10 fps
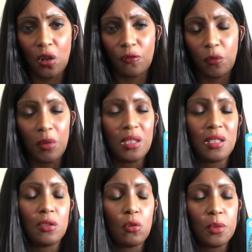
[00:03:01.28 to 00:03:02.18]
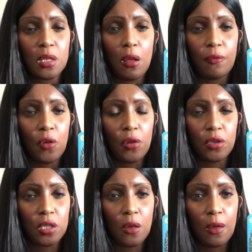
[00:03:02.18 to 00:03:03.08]
card. For me, this is almost like father
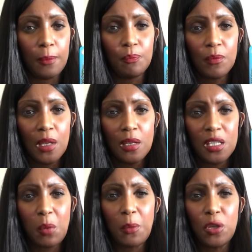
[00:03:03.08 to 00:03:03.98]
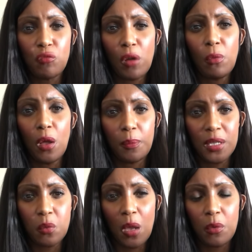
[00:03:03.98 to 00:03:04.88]
time it's where we grow up,
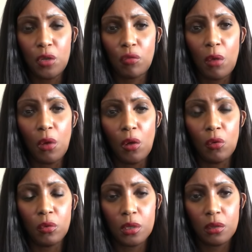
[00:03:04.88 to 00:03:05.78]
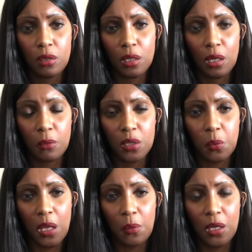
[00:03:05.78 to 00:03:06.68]
it's where we grow old, you know, it's
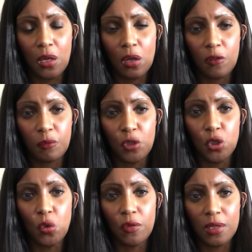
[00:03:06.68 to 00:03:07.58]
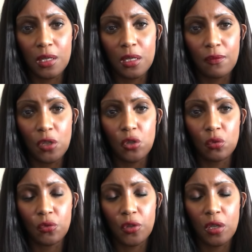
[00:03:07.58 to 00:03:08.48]
where we kind of mature as
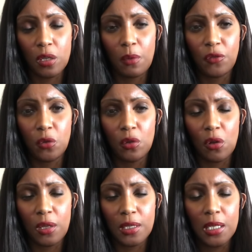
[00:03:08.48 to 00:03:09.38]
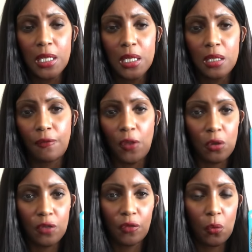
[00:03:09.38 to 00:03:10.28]
individuals. So some of you guys, the
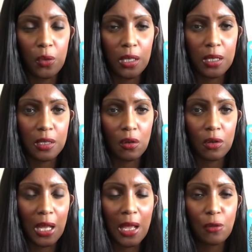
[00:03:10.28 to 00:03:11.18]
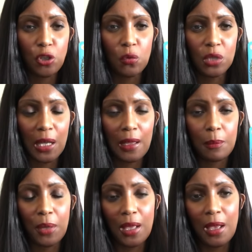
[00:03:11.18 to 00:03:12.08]
focus for the week is on how you
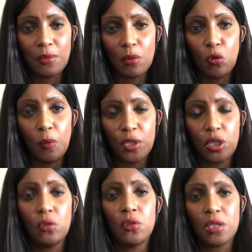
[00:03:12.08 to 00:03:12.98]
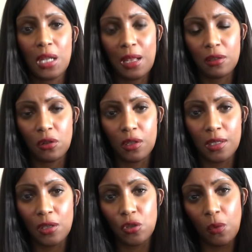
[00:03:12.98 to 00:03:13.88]
take perhaps a more mature stance on a
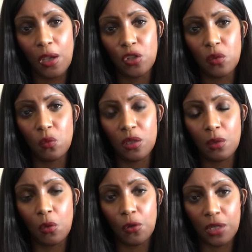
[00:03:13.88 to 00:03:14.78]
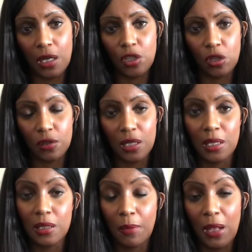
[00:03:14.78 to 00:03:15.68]
situation with the world energy, because this
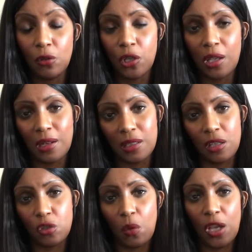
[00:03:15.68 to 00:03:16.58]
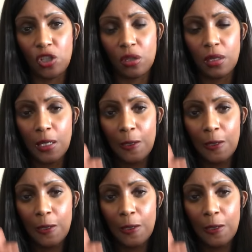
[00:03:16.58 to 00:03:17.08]
is about looking at a situation